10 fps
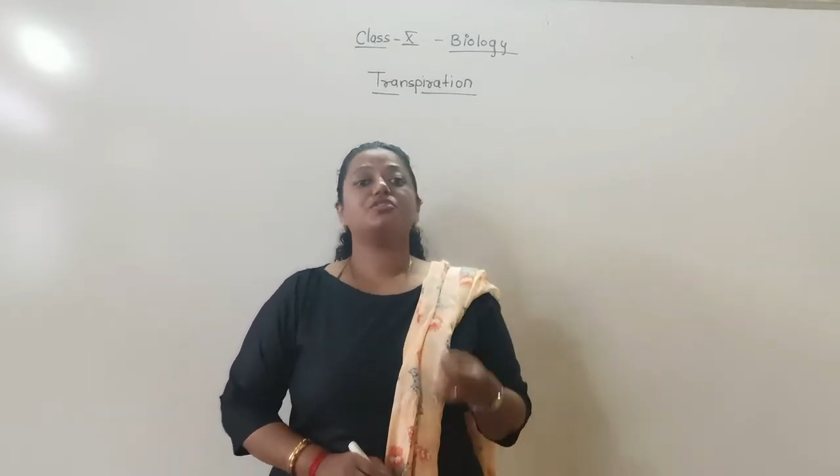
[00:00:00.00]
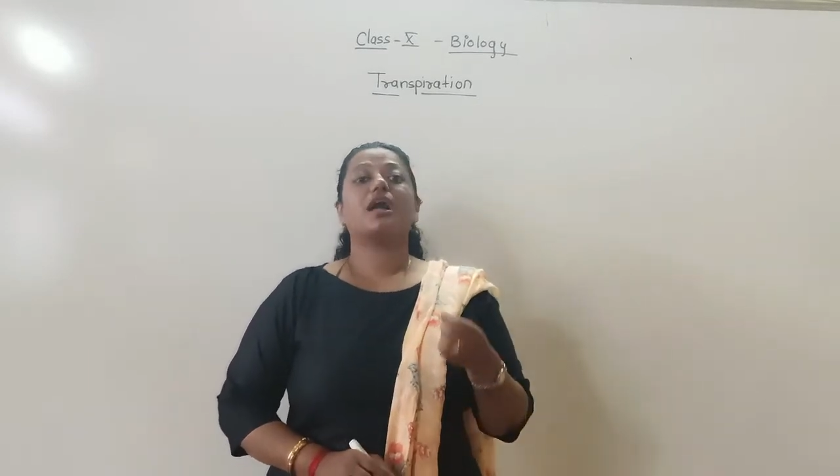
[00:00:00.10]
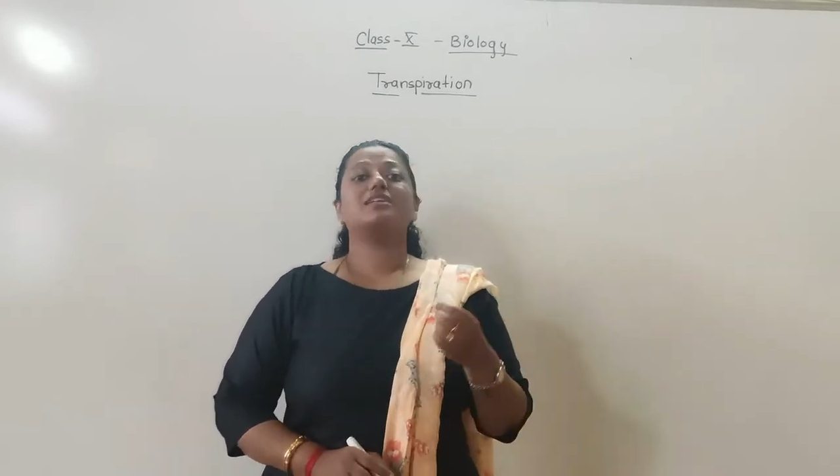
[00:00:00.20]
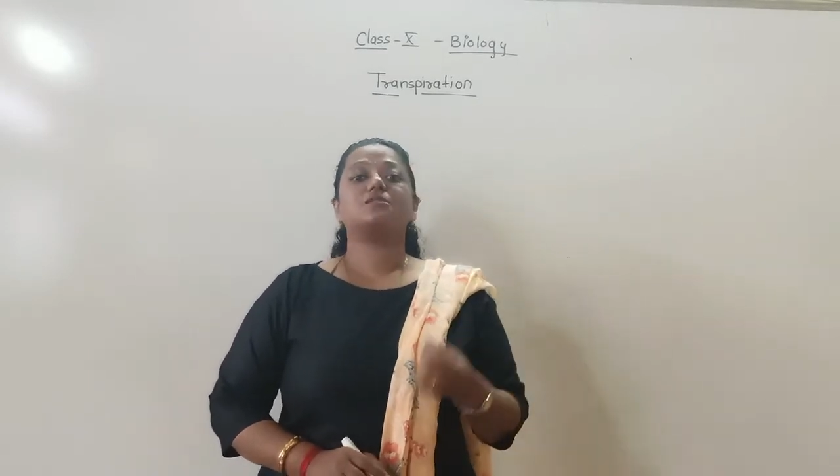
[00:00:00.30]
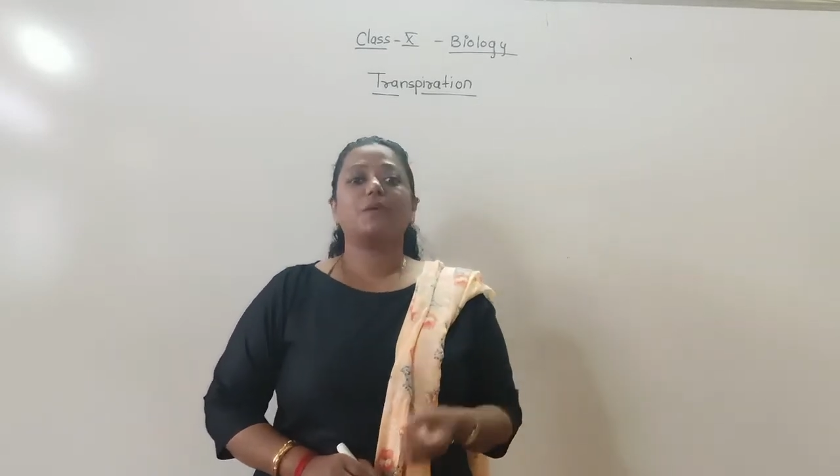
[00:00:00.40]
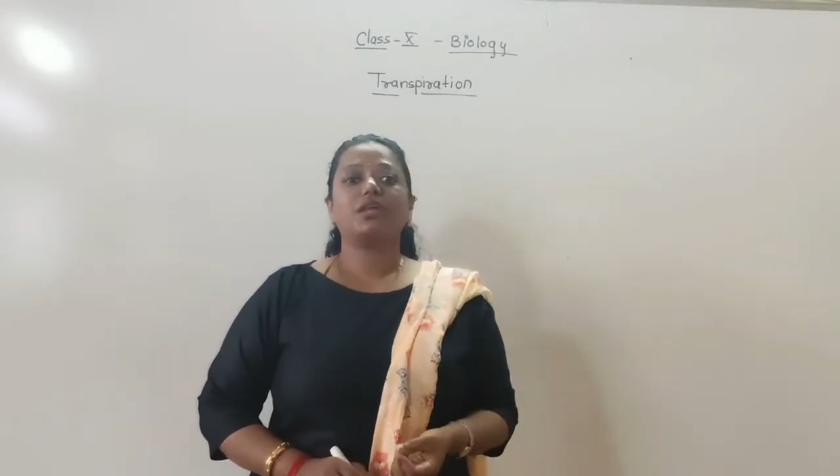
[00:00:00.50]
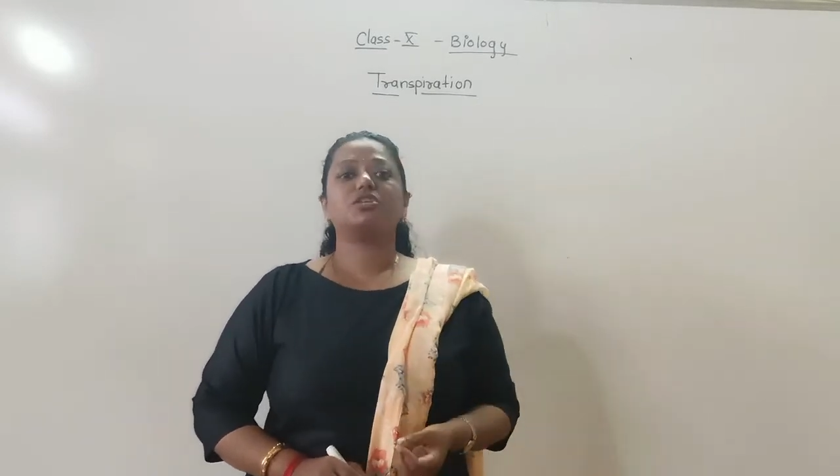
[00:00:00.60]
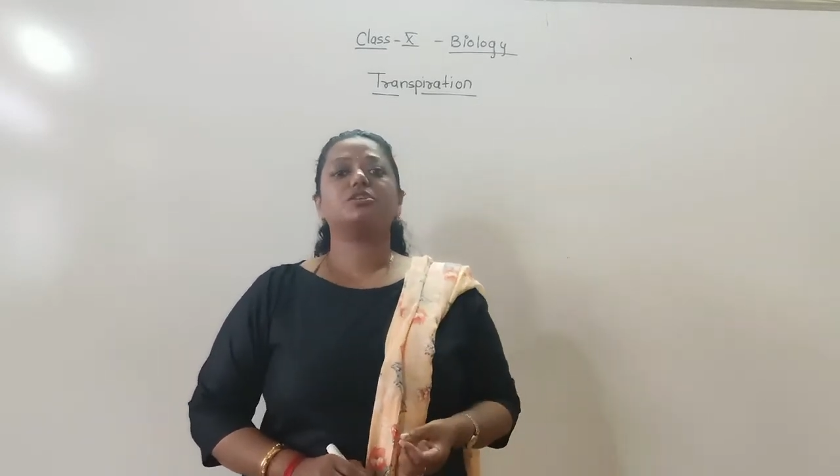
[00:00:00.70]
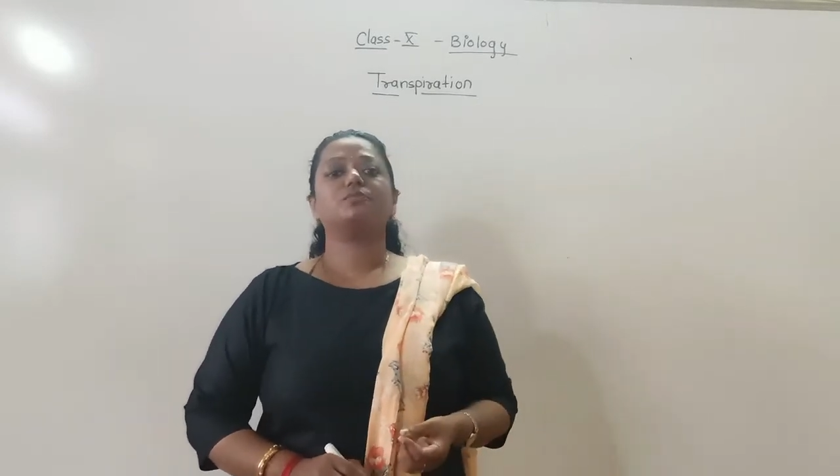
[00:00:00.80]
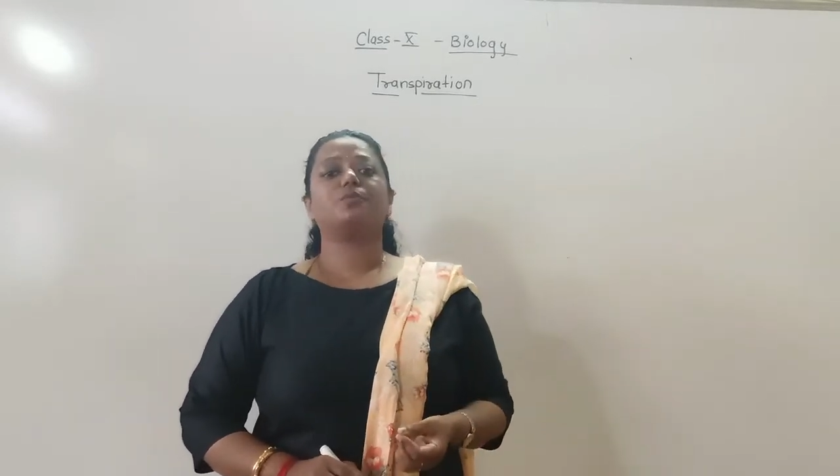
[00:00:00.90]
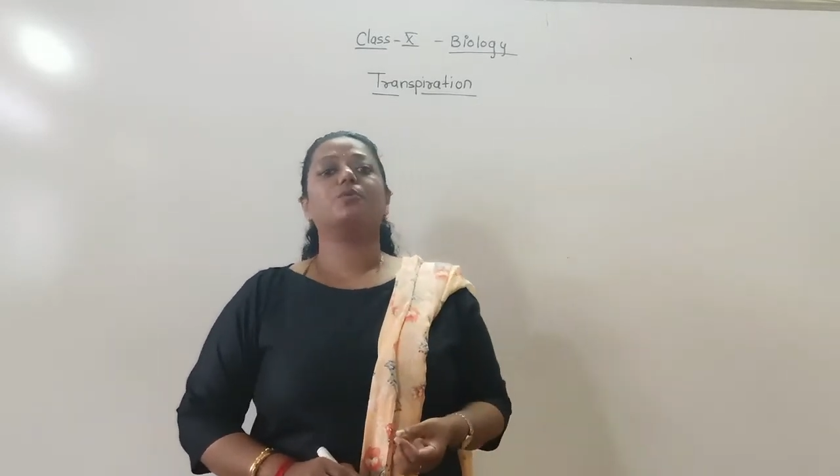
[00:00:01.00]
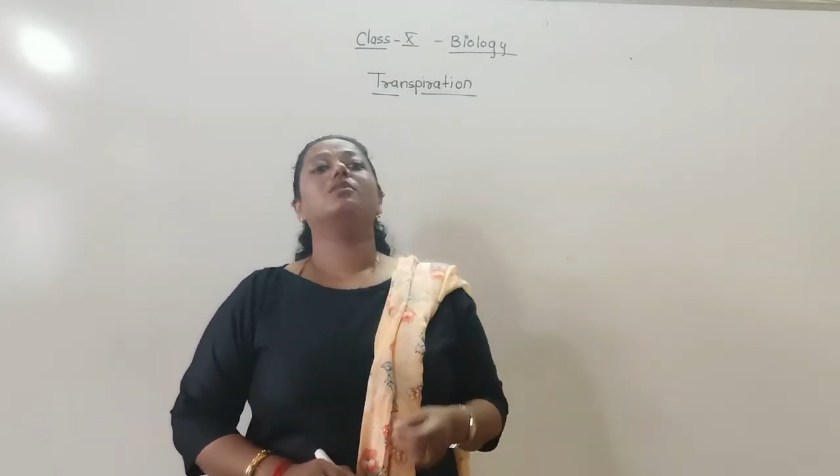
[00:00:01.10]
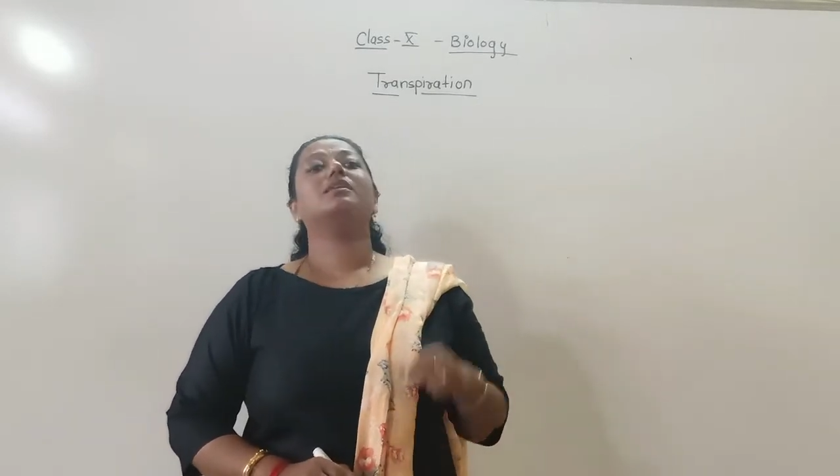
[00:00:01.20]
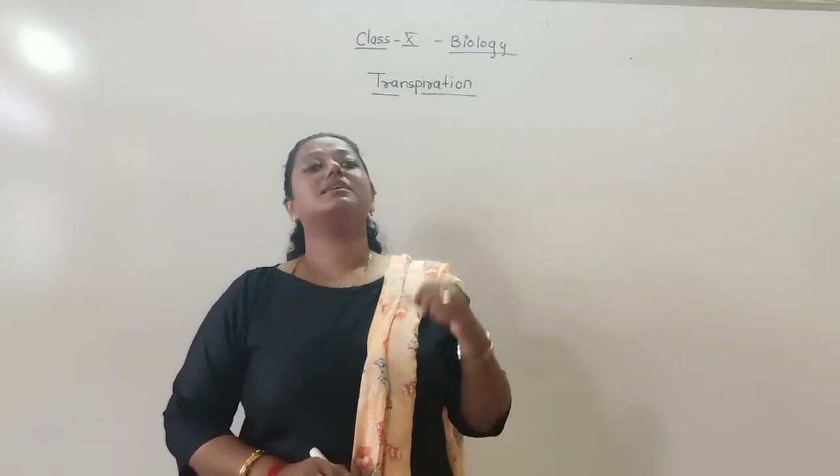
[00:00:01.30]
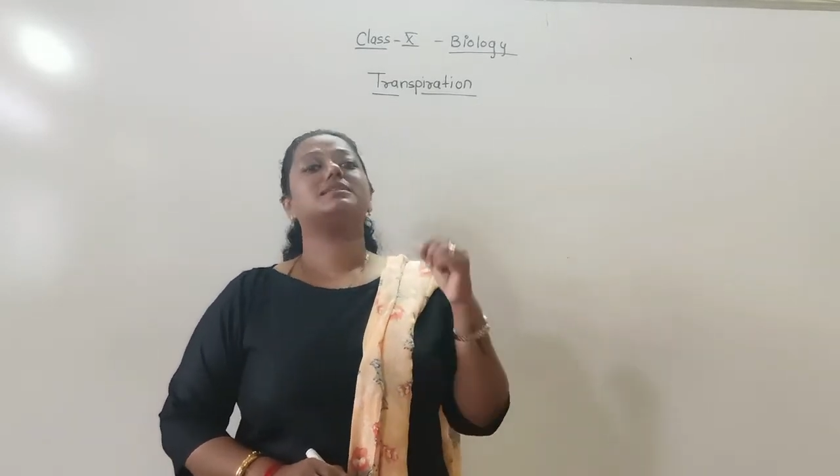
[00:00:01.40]
transpiration
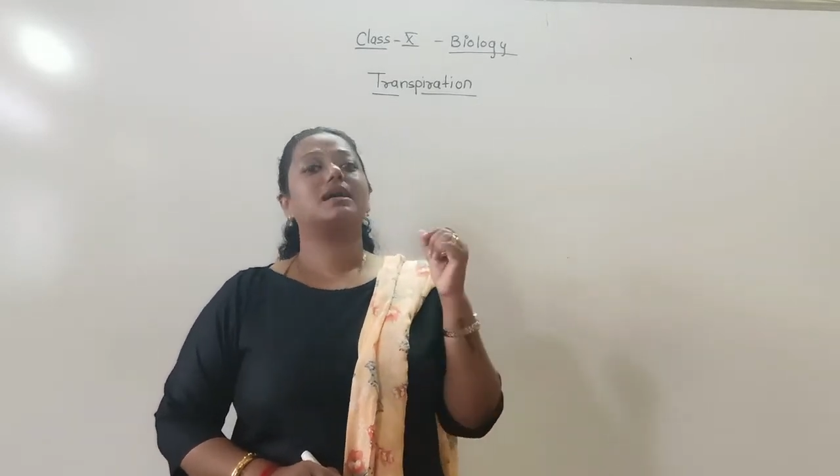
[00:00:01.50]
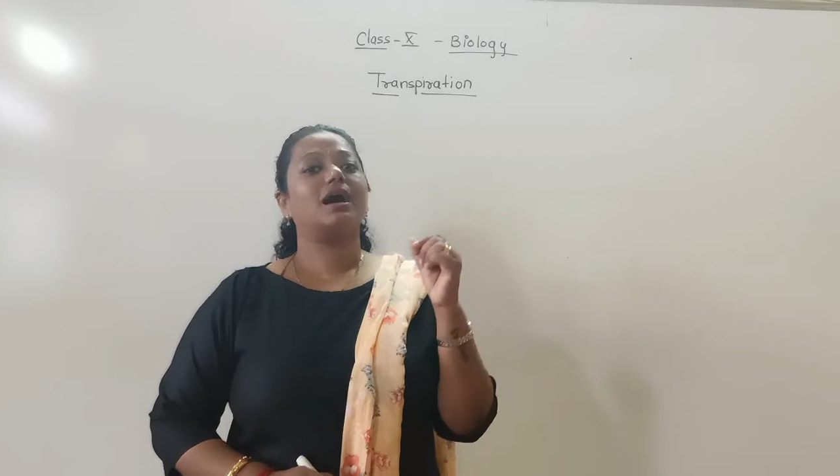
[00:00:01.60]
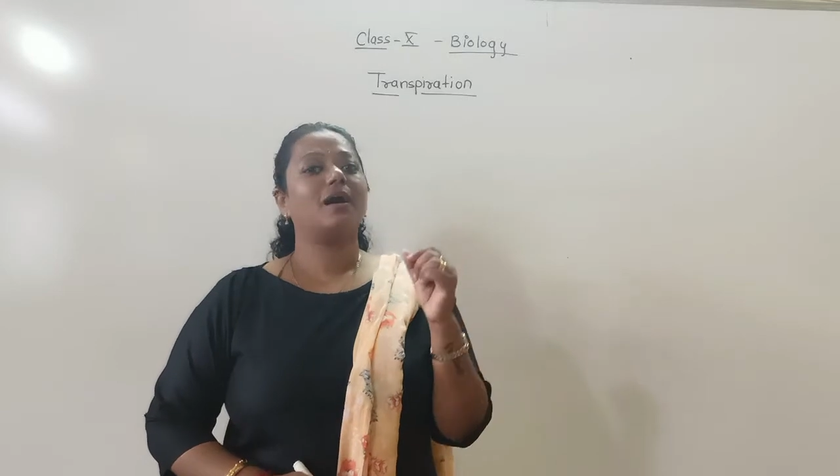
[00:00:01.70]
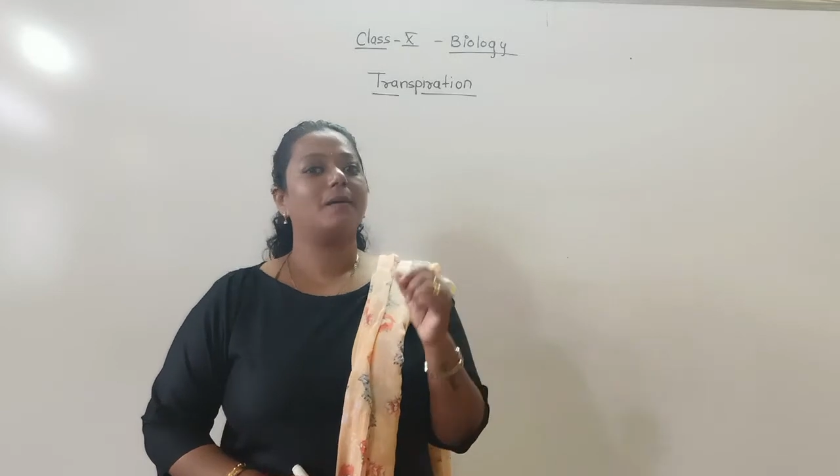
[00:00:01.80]
pull is the